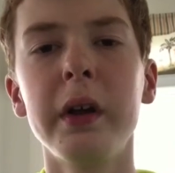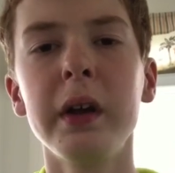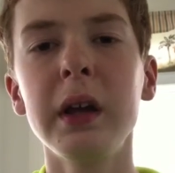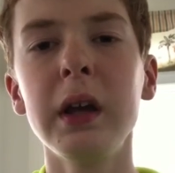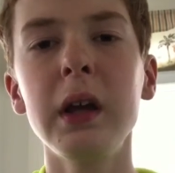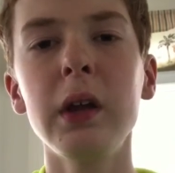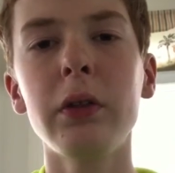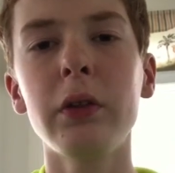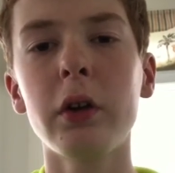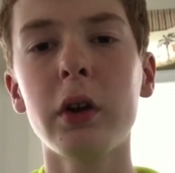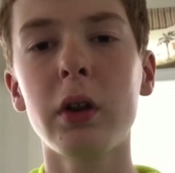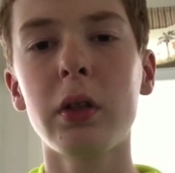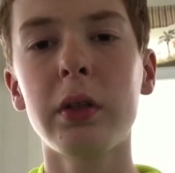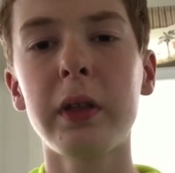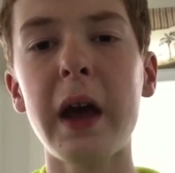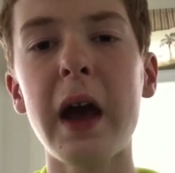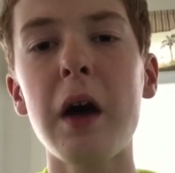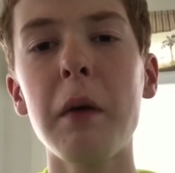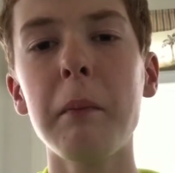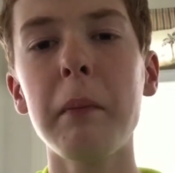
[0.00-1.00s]
easier to
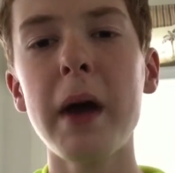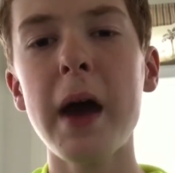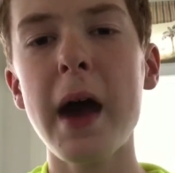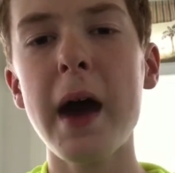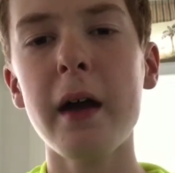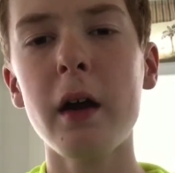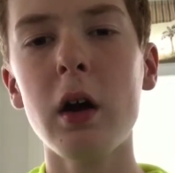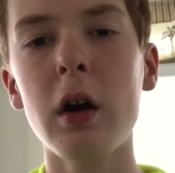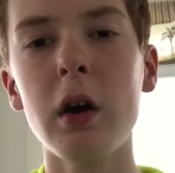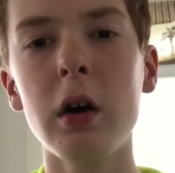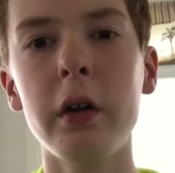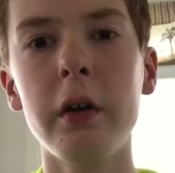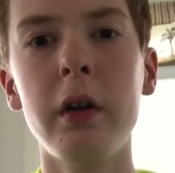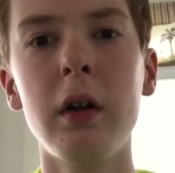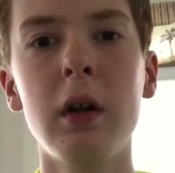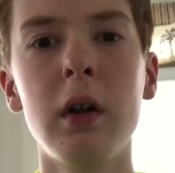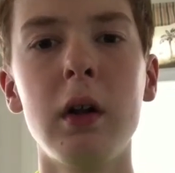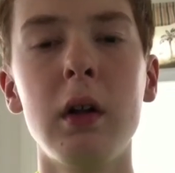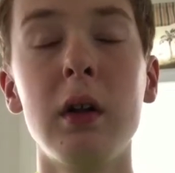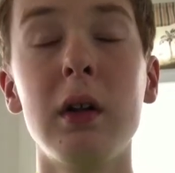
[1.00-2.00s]
sound bad on.
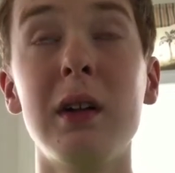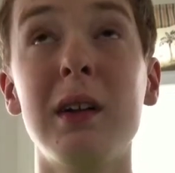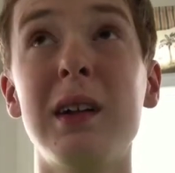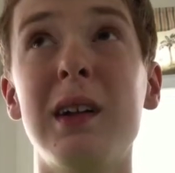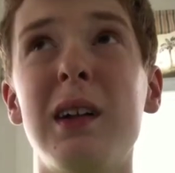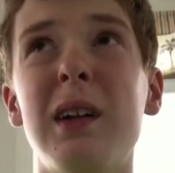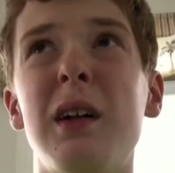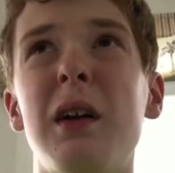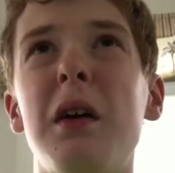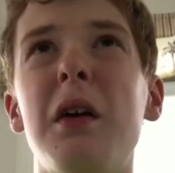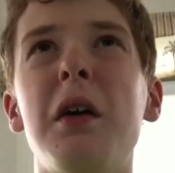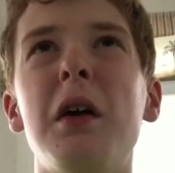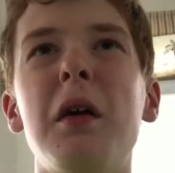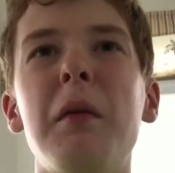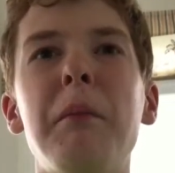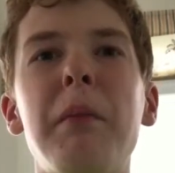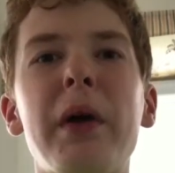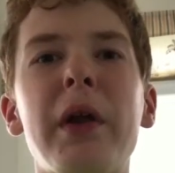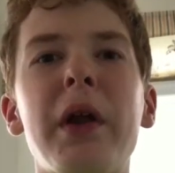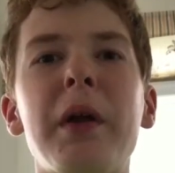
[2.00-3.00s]

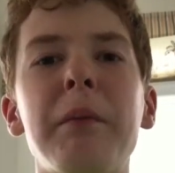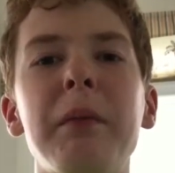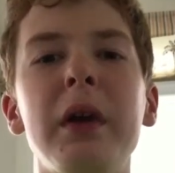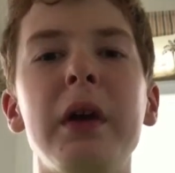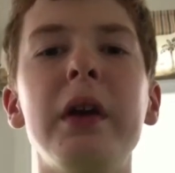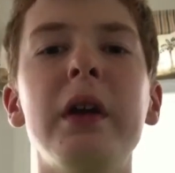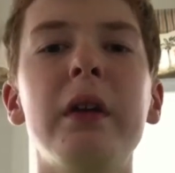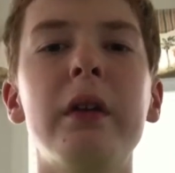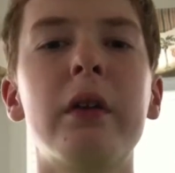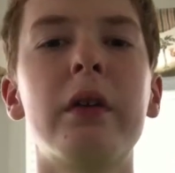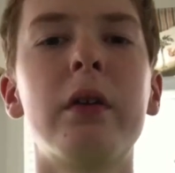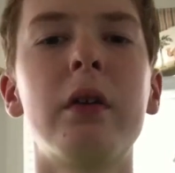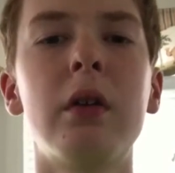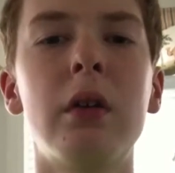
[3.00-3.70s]
But I mean,